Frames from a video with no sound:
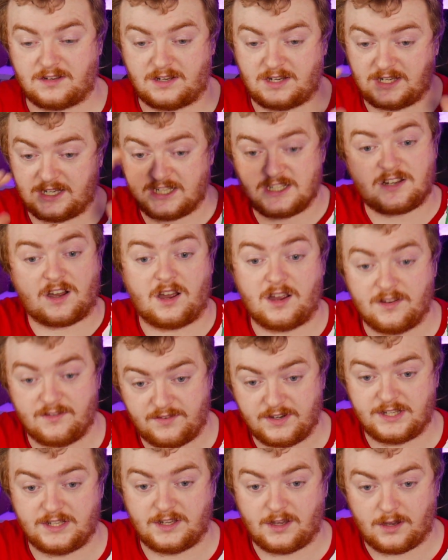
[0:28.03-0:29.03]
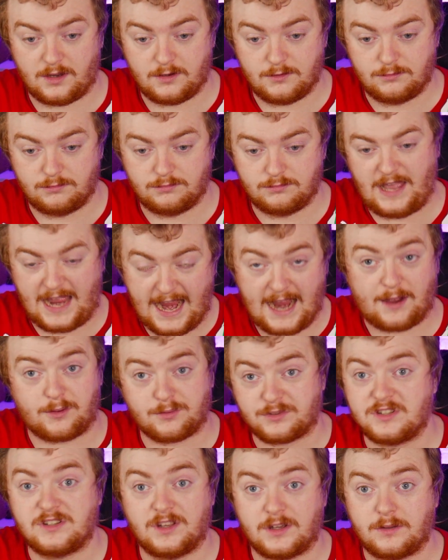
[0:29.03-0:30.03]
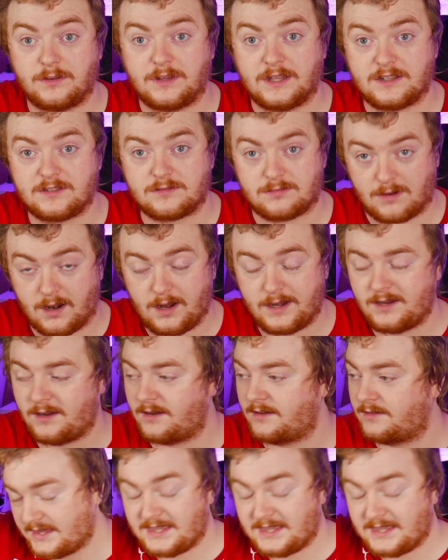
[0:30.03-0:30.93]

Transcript: an entire video how to do this, right?